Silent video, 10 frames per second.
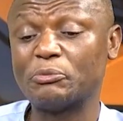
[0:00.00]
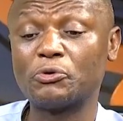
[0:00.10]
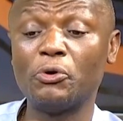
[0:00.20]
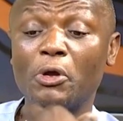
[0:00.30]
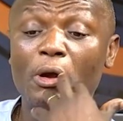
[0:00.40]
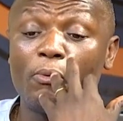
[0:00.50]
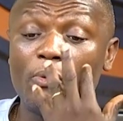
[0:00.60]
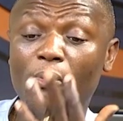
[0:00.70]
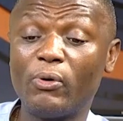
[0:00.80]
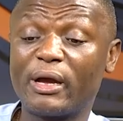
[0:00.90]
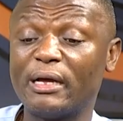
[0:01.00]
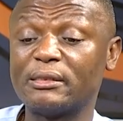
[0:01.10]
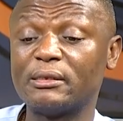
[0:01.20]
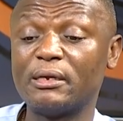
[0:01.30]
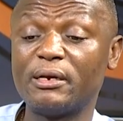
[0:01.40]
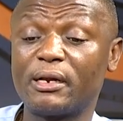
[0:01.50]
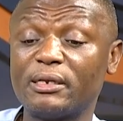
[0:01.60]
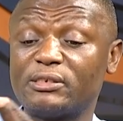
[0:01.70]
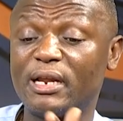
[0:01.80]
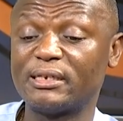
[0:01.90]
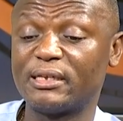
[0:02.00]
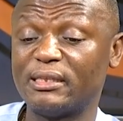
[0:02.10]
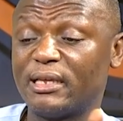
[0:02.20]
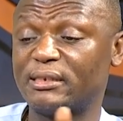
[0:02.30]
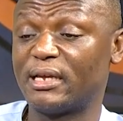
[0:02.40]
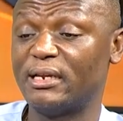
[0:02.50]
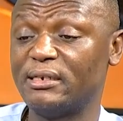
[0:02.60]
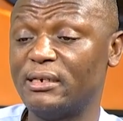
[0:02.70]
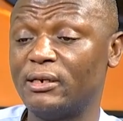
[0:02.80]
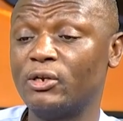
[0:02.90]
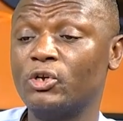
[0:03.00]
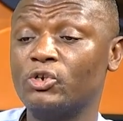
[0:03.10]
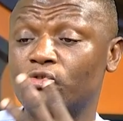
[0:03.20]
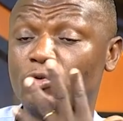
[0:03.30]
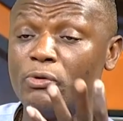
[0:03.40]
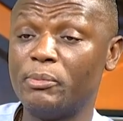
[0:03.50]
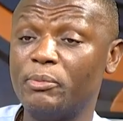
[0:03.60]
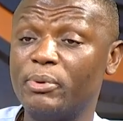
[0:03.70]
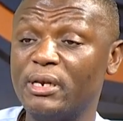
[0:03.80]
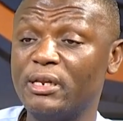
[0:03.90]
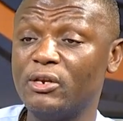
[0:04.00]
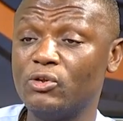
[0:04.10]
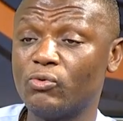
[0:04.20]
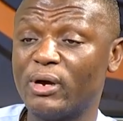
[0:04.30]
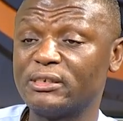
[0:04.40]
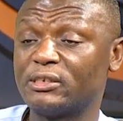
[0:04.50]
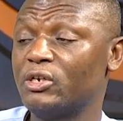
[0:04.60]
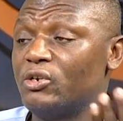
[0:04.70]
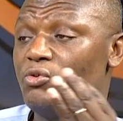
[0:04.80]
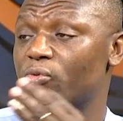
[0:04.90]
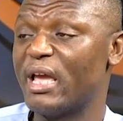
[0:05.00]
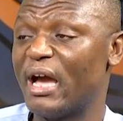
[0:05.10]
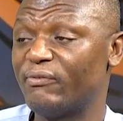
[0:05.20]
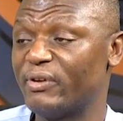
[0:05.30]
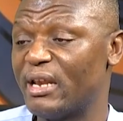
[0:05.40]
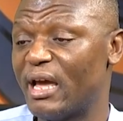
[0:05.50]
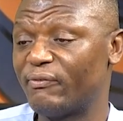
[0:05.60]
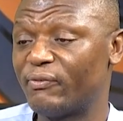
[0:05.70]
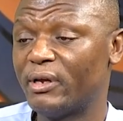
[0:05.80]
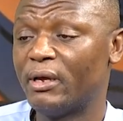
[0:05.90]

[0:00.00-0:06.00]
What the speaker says: So we will look at recreational centers are needed. Should we be building new ones? Do we have enough?